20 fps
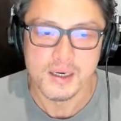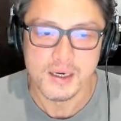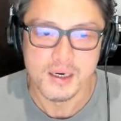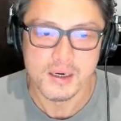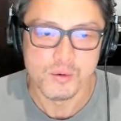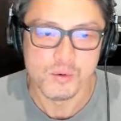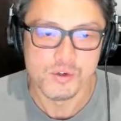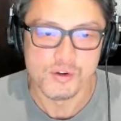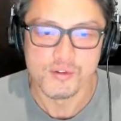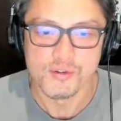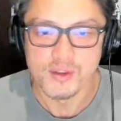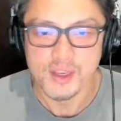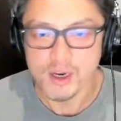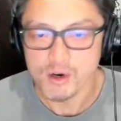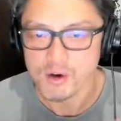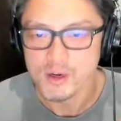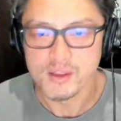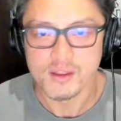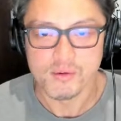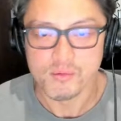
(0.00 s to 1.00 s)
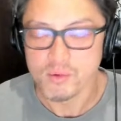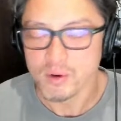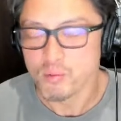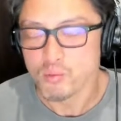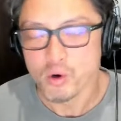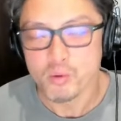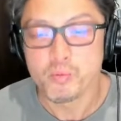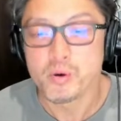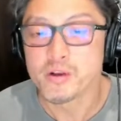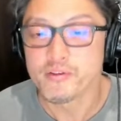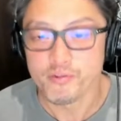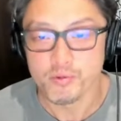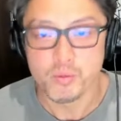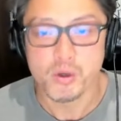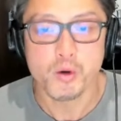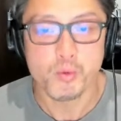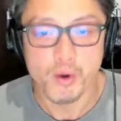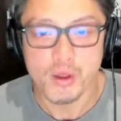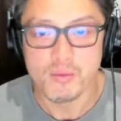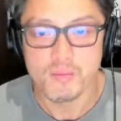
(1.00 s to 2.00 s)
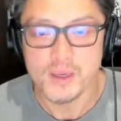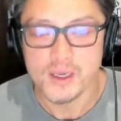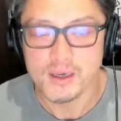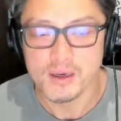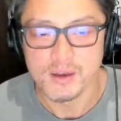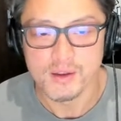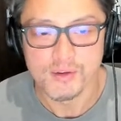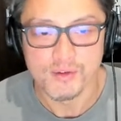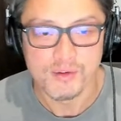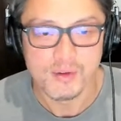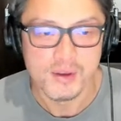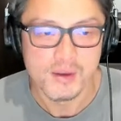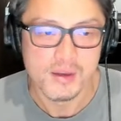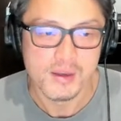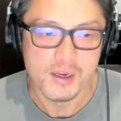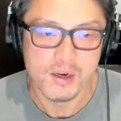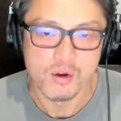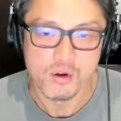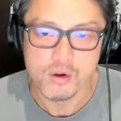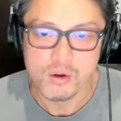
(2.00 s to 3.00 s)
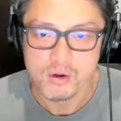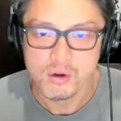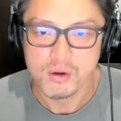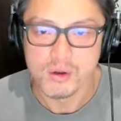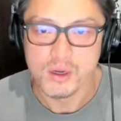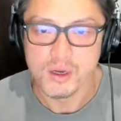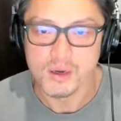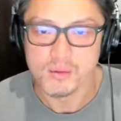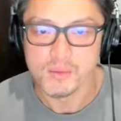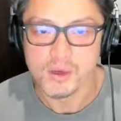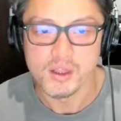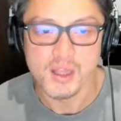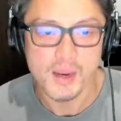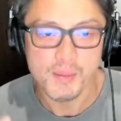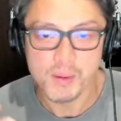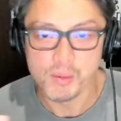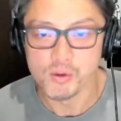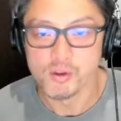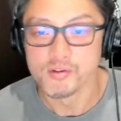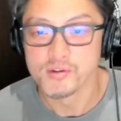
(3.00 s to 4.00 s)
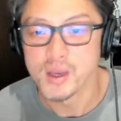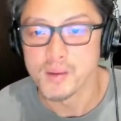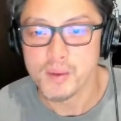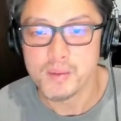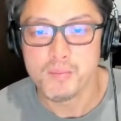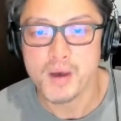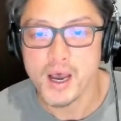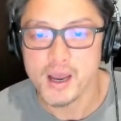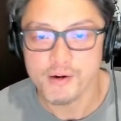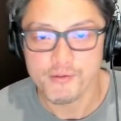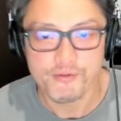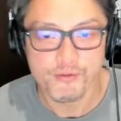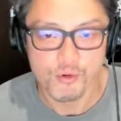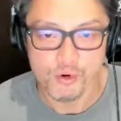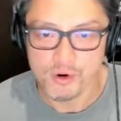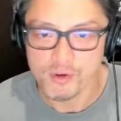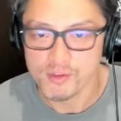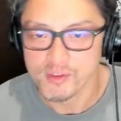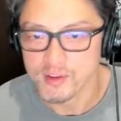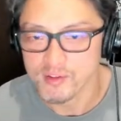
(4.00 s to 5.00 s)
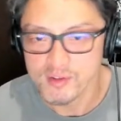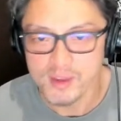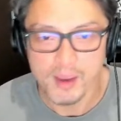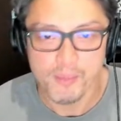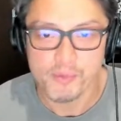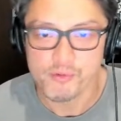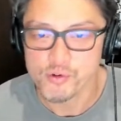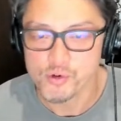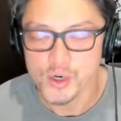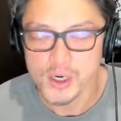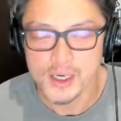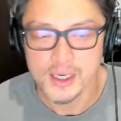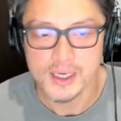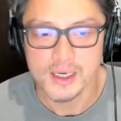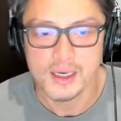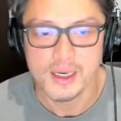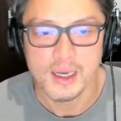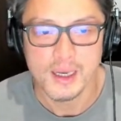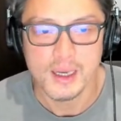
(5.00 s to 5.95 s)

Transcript: which is an area that we're pretty familiar with because a lot of people use Hummingbot for this type of trading,